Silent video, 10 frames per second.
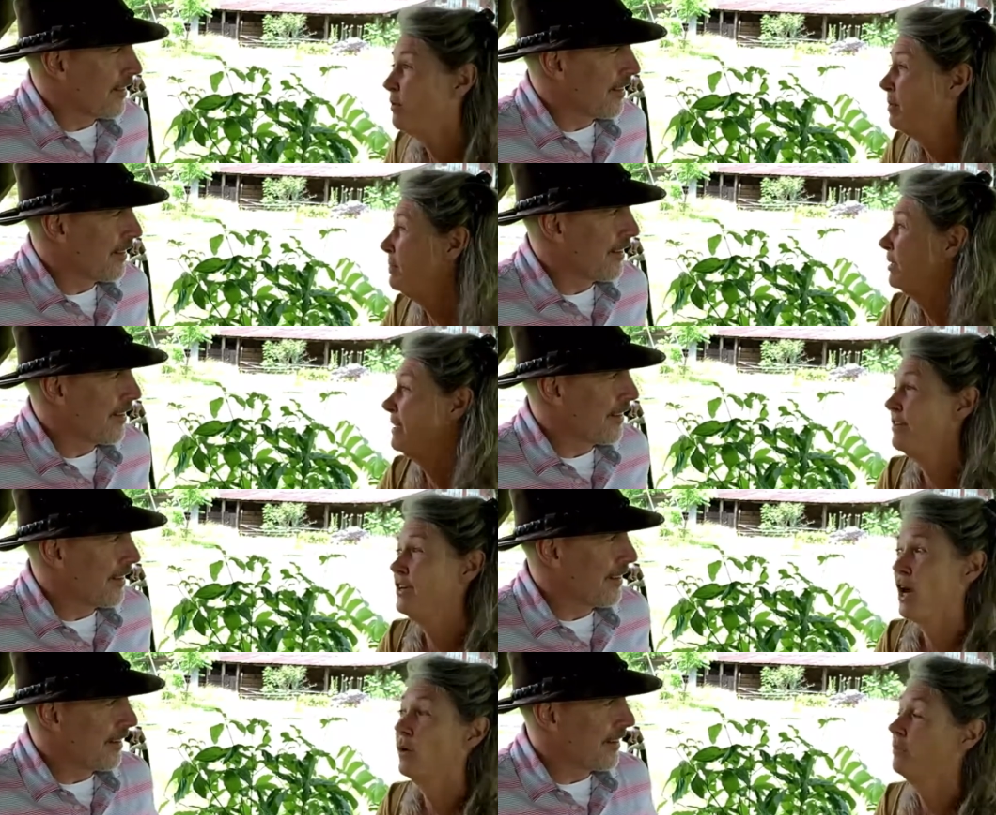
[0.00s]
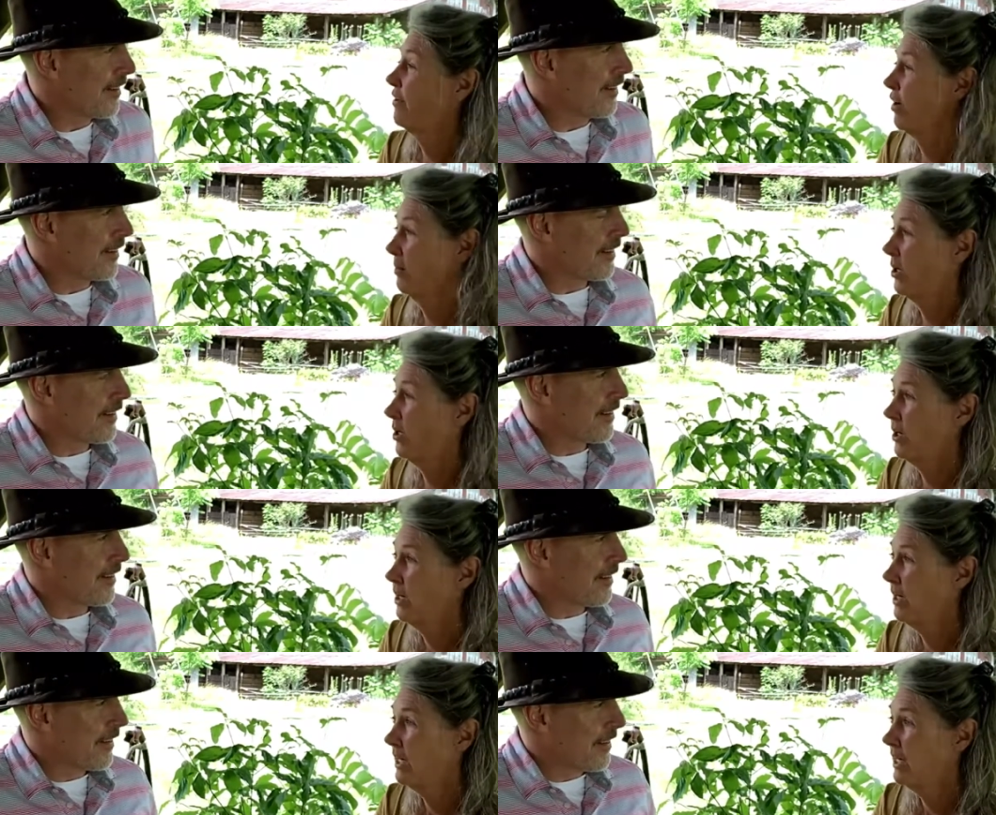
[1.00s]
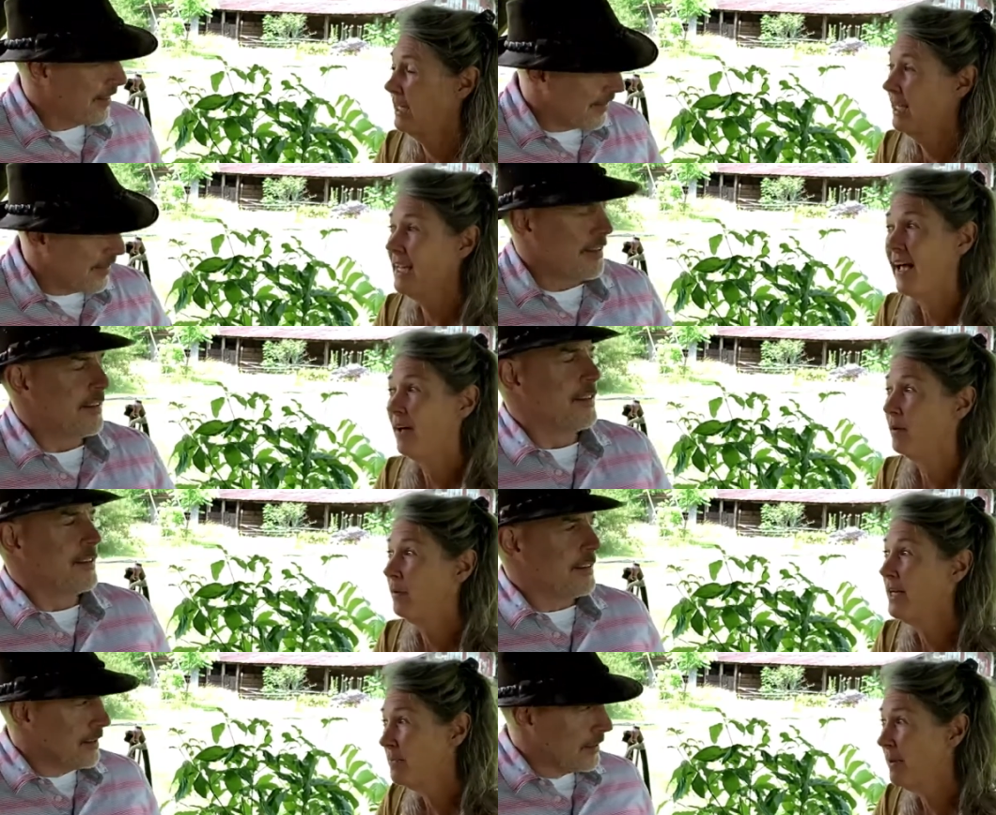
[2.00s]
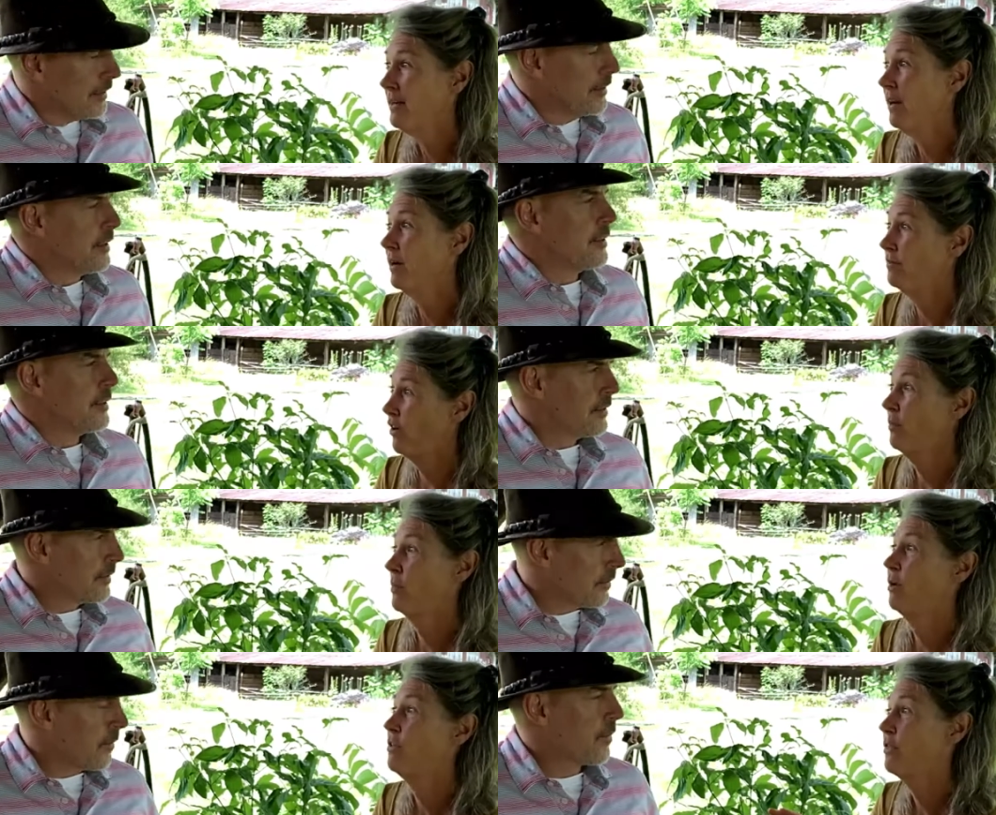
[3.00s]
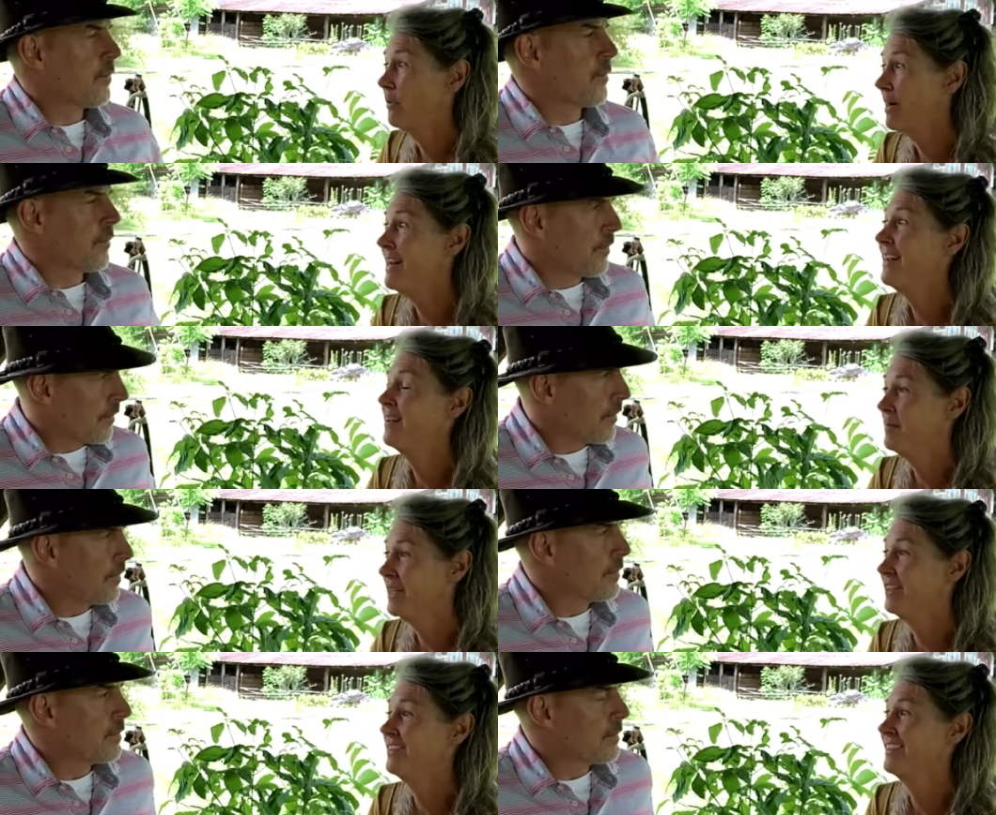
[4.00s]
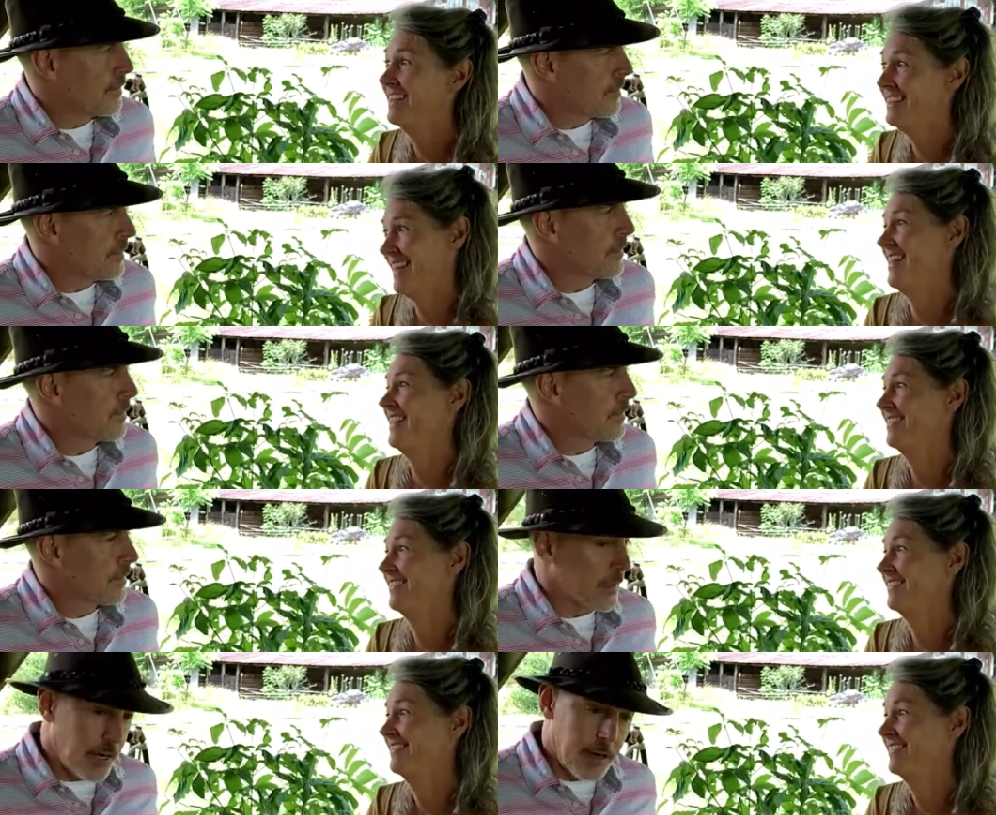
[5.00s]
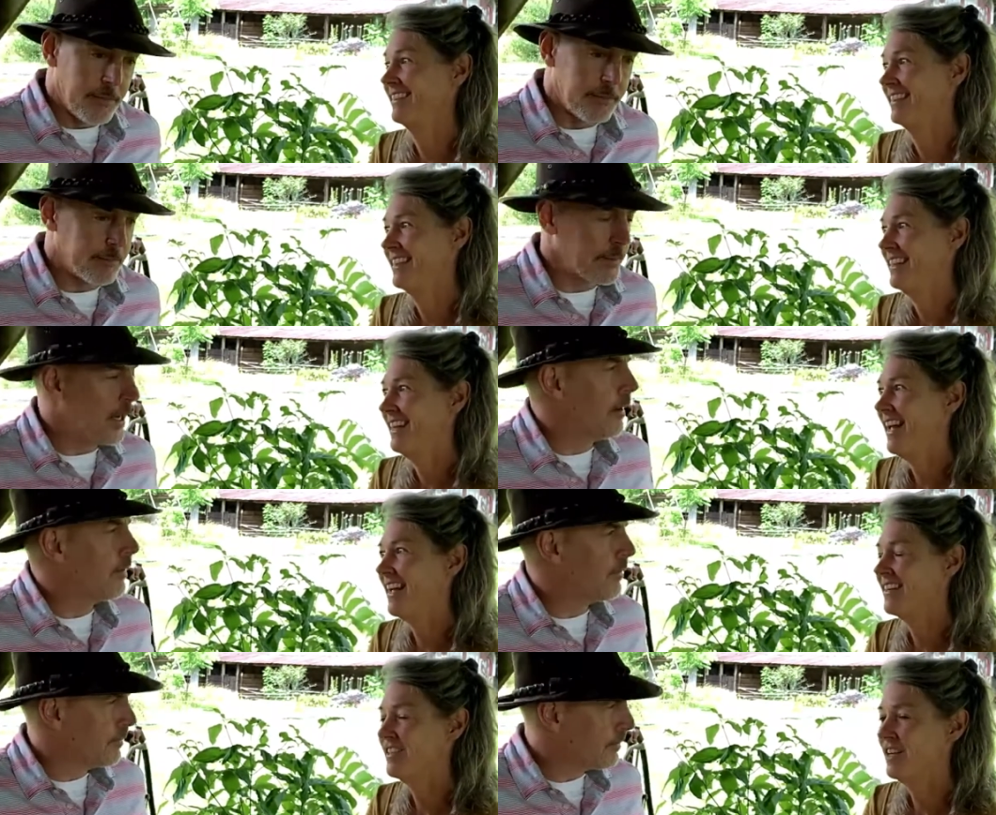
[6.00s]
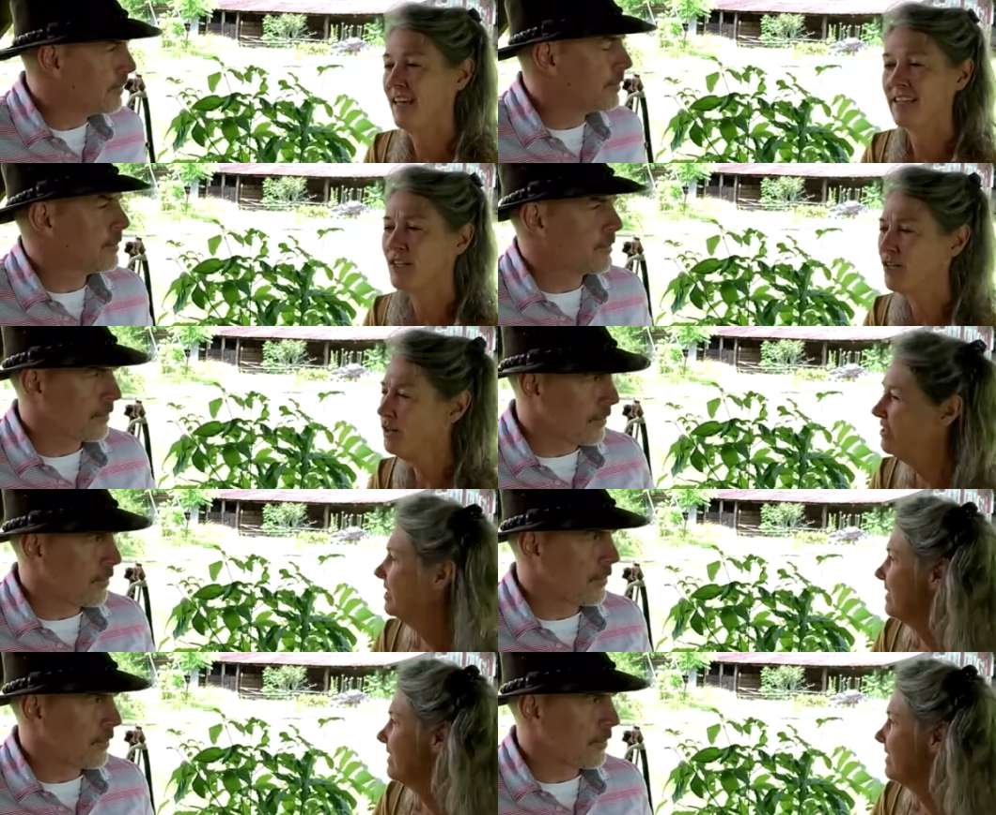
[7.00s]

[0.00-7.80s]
Speaker 1: few people even know a farmer. Yet we depend on a farmer three meals a day.
Speaker 2: Yeah, yeah. And
Speaker 1: that's a huge